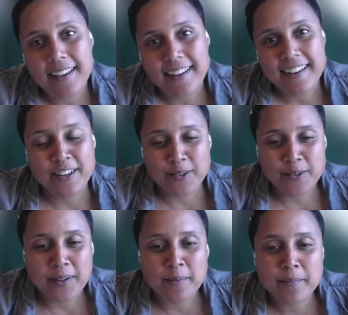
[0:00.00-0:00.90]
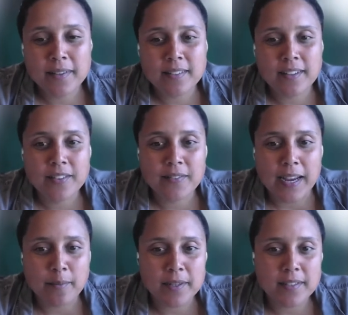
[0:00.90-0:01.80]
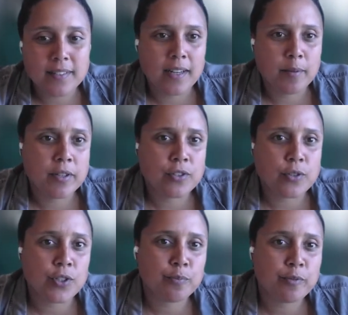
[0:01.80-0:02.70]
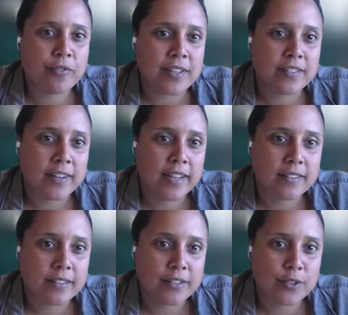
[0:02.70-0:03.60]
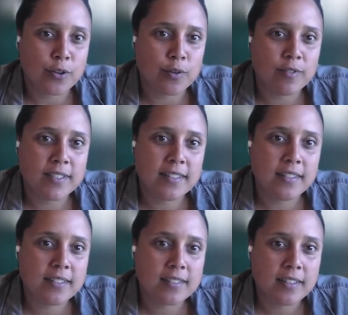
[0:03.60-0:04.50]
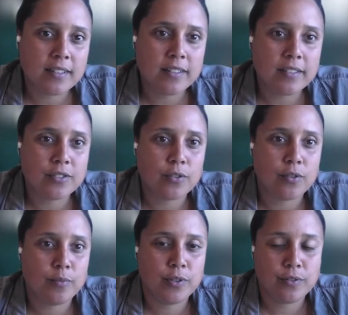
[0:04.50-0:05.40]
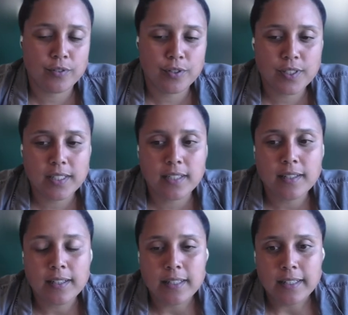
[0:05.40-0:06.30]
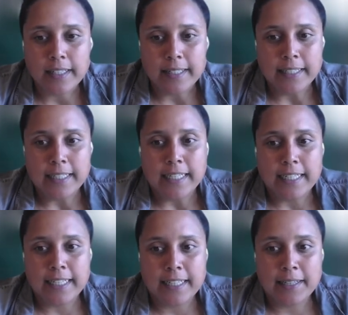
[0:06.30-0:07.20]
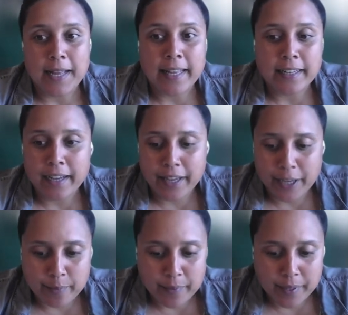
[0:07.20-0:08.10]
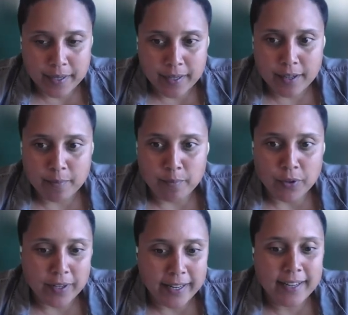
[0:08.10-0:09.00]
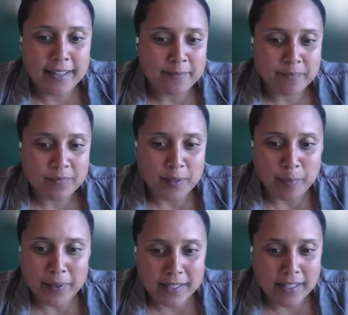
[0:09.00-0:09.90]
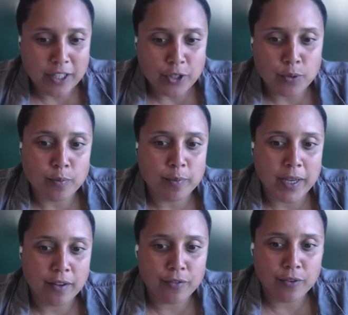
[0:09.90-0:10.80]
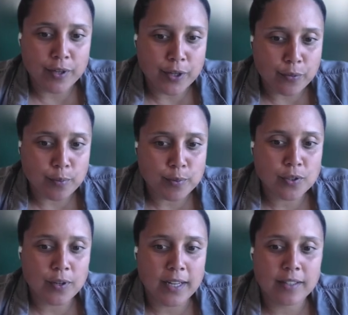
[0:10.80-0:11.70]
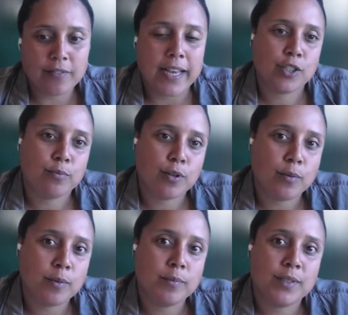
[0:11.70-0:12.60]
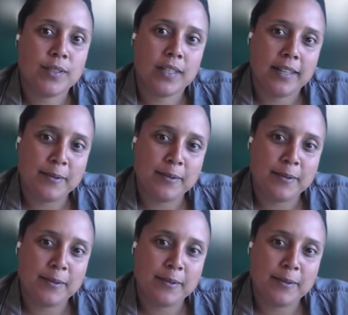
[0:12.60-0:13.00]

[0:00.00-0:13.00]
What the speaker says: Yeah, hello, I'm Nanda Weijermans and I'm an associate professor at the Stockholm Resilience Center, Stockholm University. And I am modeling typically human behavior in groups, collective action problems,